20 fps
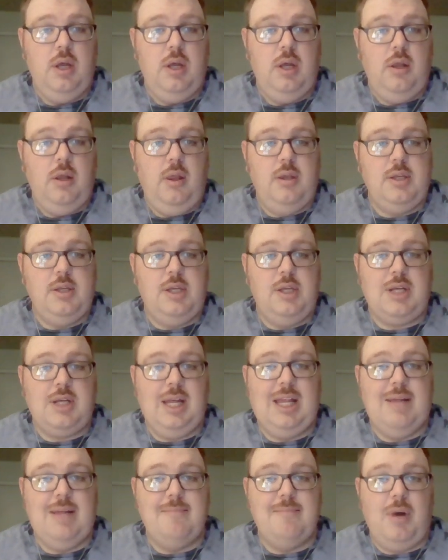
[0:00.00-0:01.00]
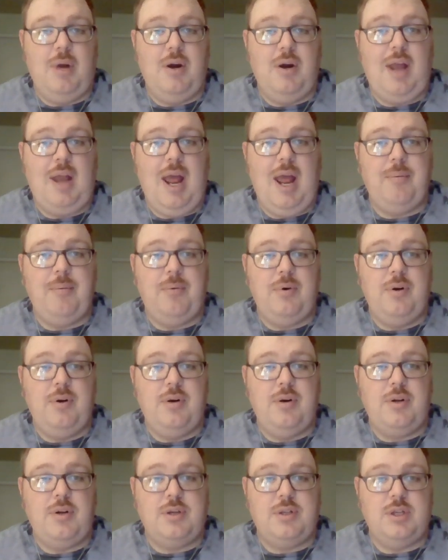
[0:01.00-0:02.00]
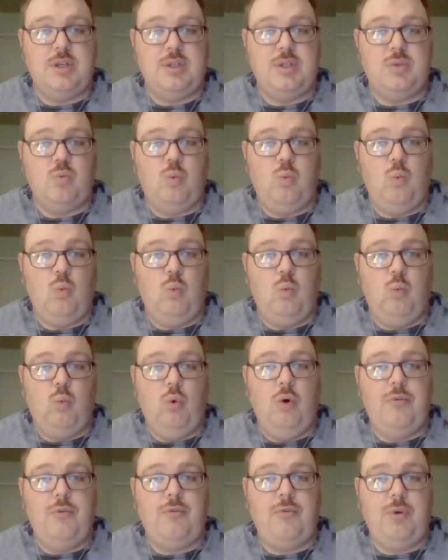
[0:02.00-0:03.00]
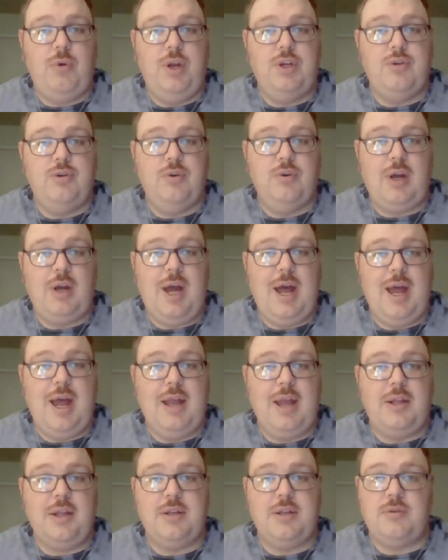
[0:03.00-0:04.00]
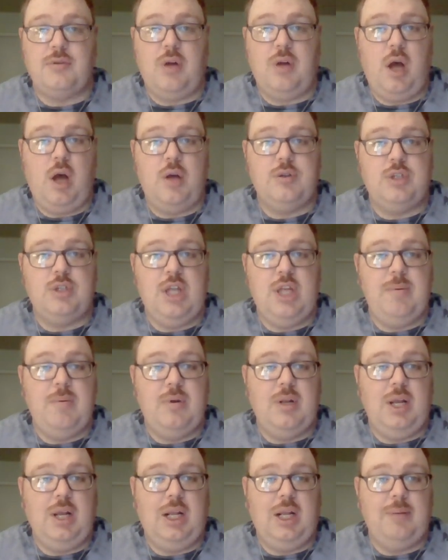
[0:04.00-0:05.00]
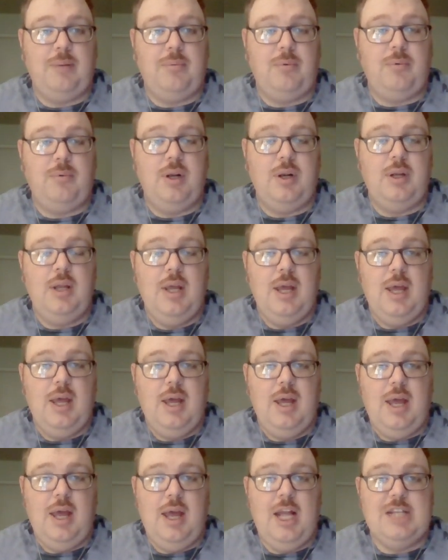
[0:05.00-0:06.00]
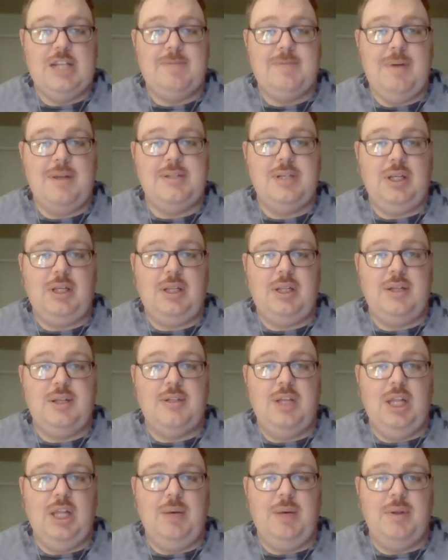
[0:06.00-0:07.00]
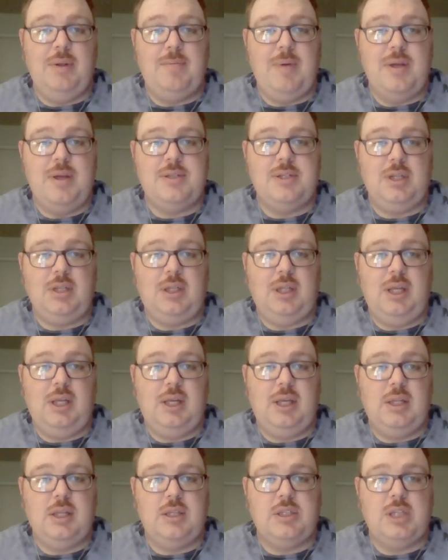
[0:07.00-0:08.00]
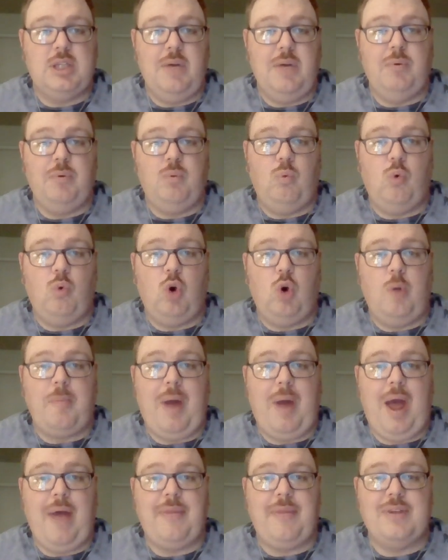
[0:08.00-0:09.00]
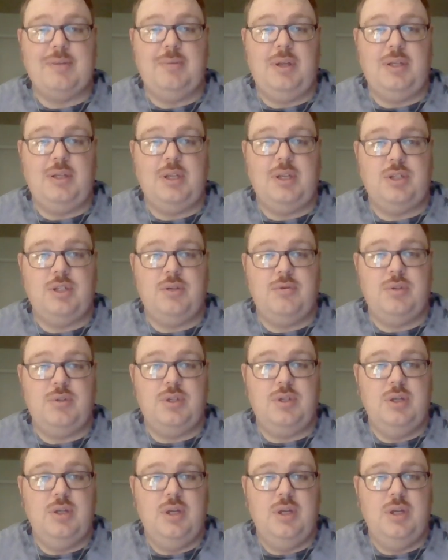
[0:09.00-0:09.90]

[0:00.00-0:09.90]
There's also a guy named Martin Edward, just as Wolf Creature Kai just also debuted negative number one. It's basically dealing with basically the stuff with Warpath, some of these issues.